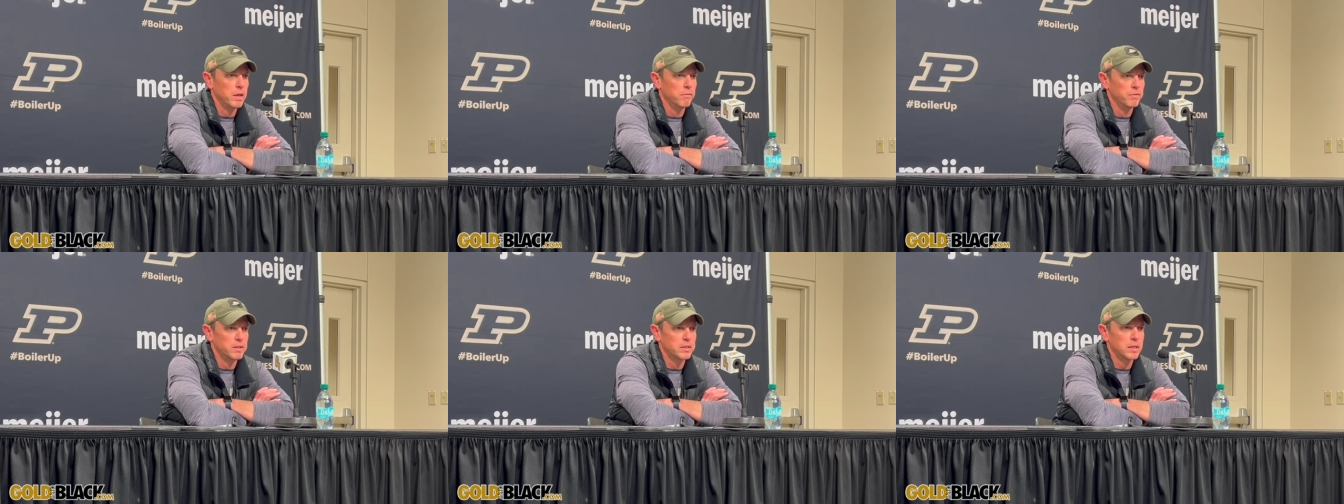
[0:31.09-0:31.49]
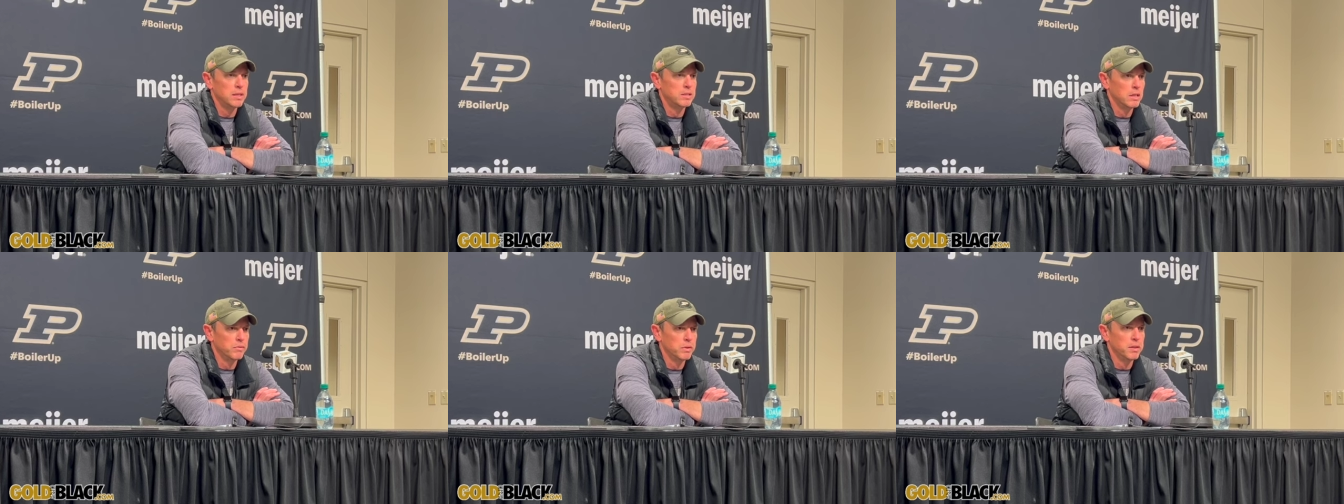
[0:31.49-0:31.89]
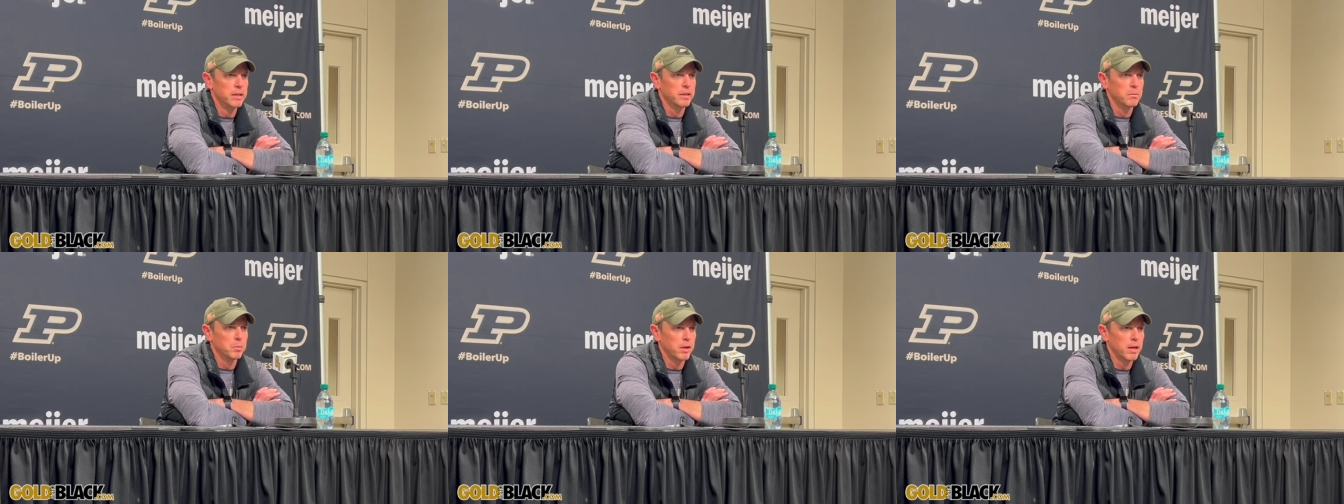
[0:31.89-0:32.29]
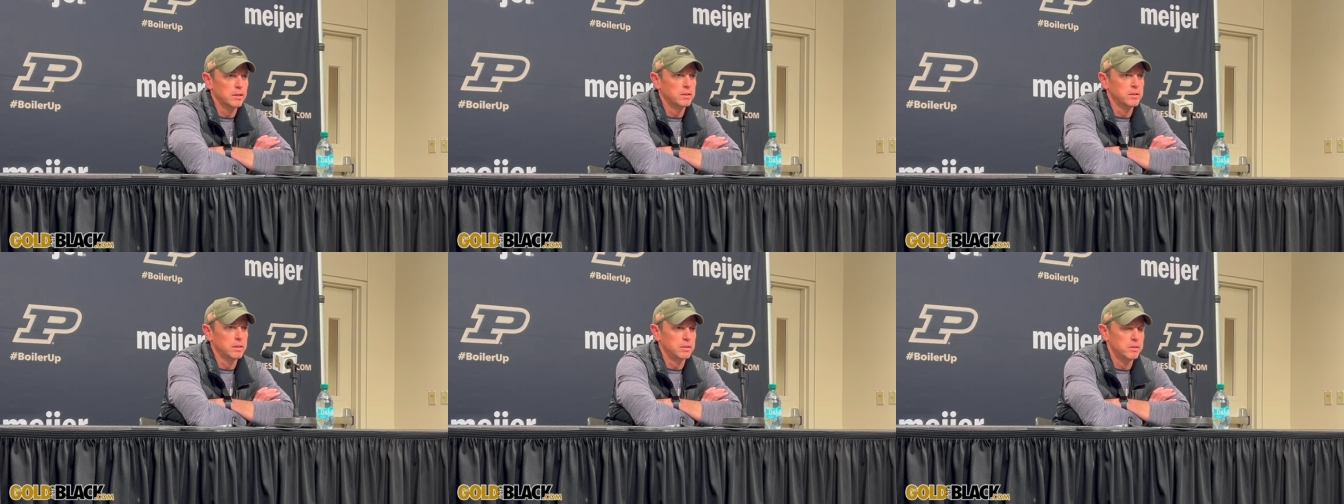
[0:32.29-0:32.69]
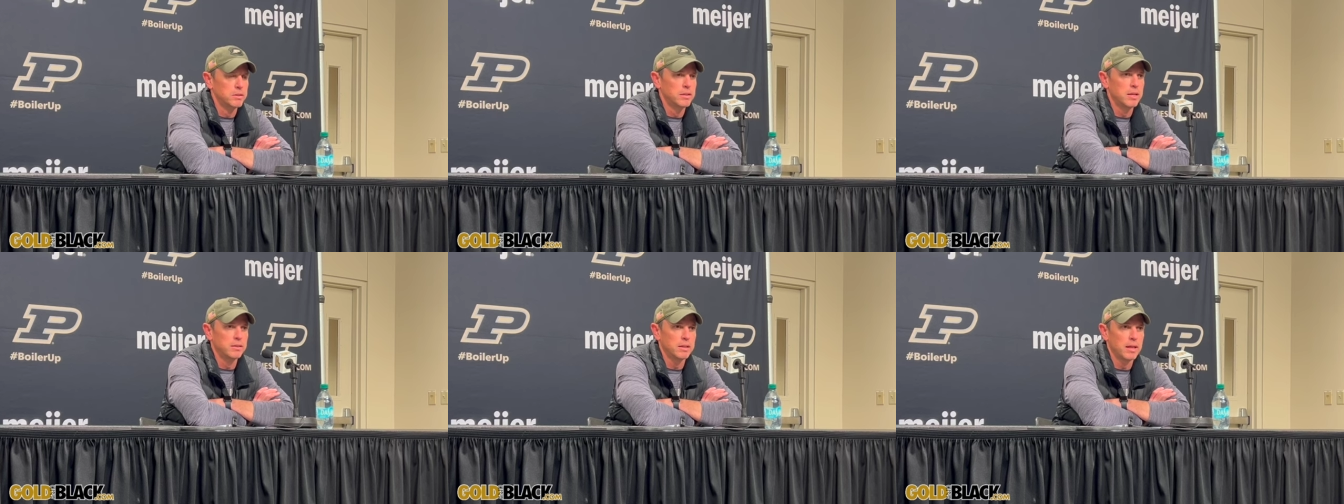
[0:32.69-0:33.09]
emphasize everything in practice as
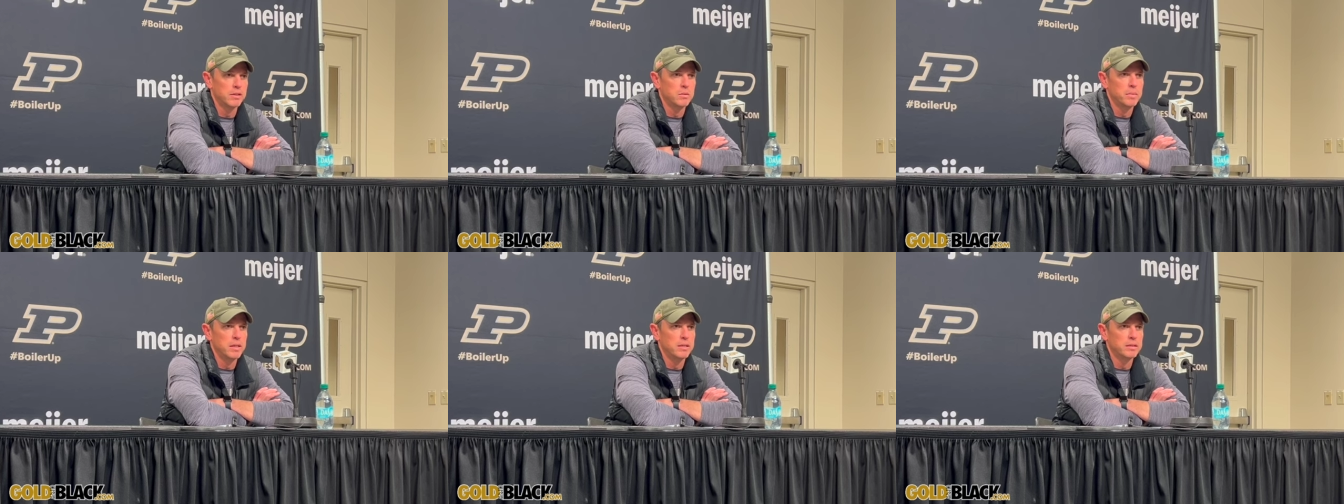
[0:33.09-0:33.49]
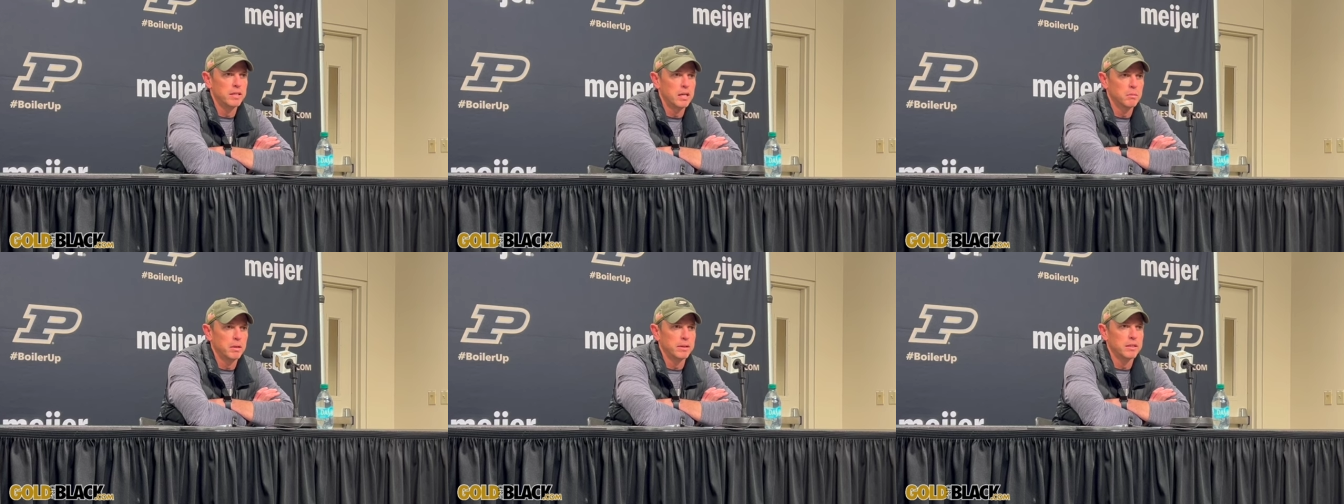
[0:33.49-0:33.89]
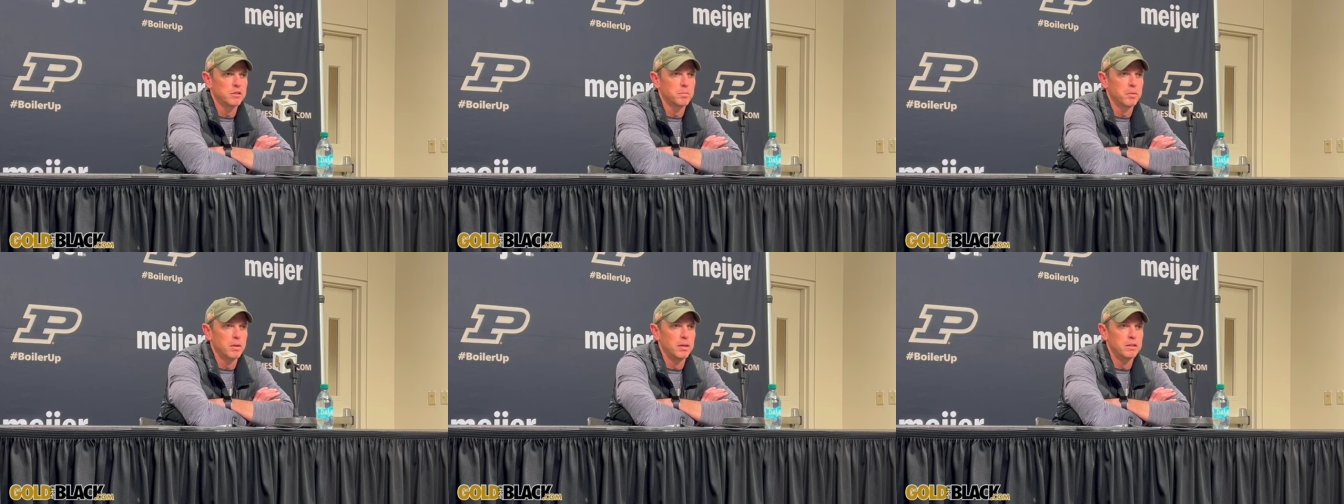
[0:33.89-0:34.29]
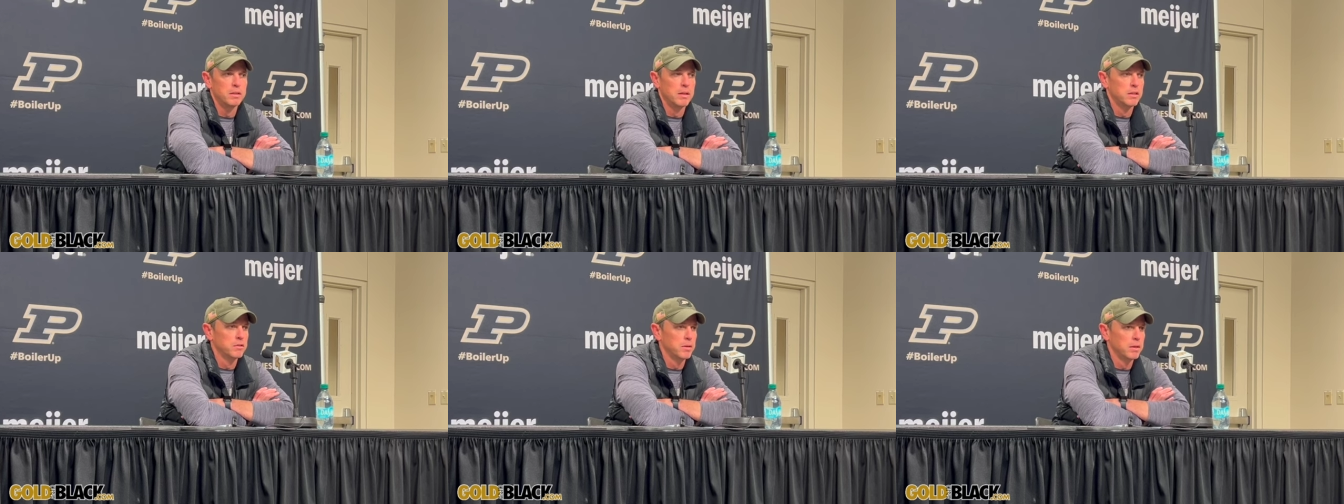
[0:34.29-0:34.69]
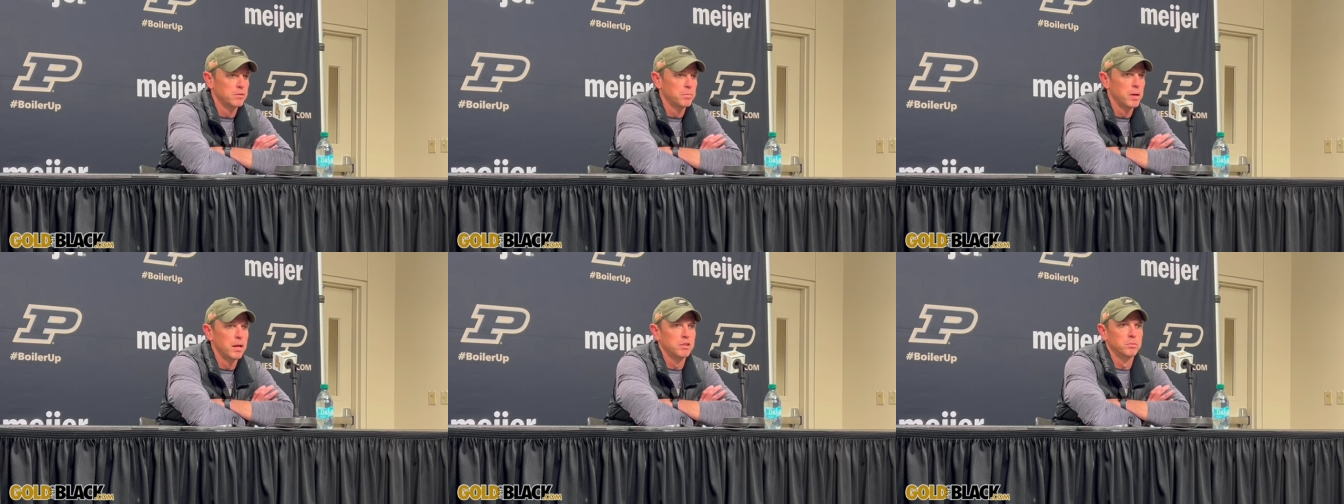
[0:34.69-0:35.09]
this has got to be as game-like as
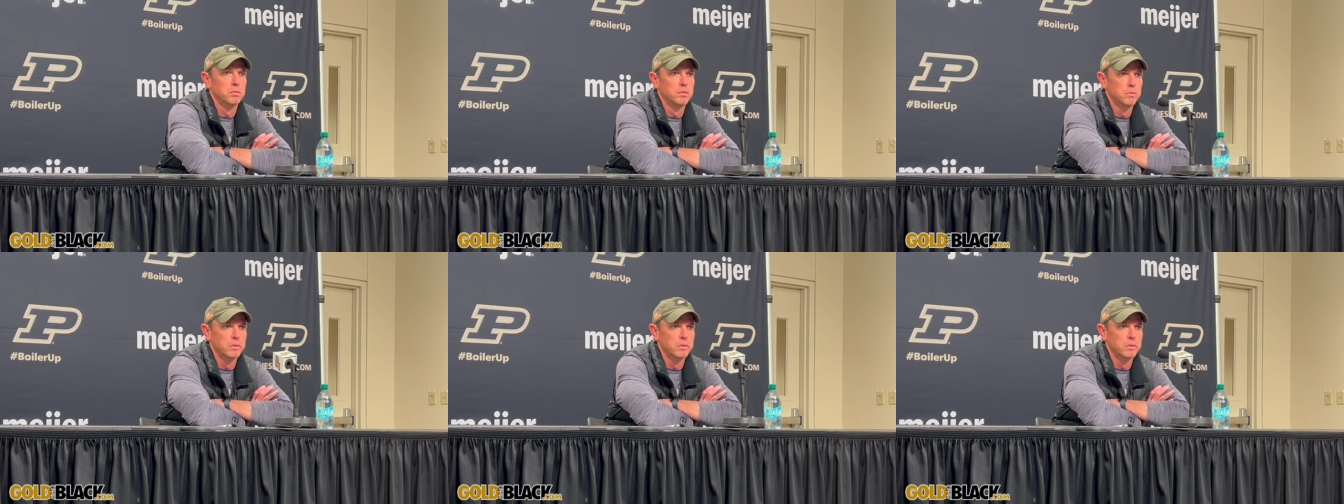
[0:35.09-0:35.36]
possible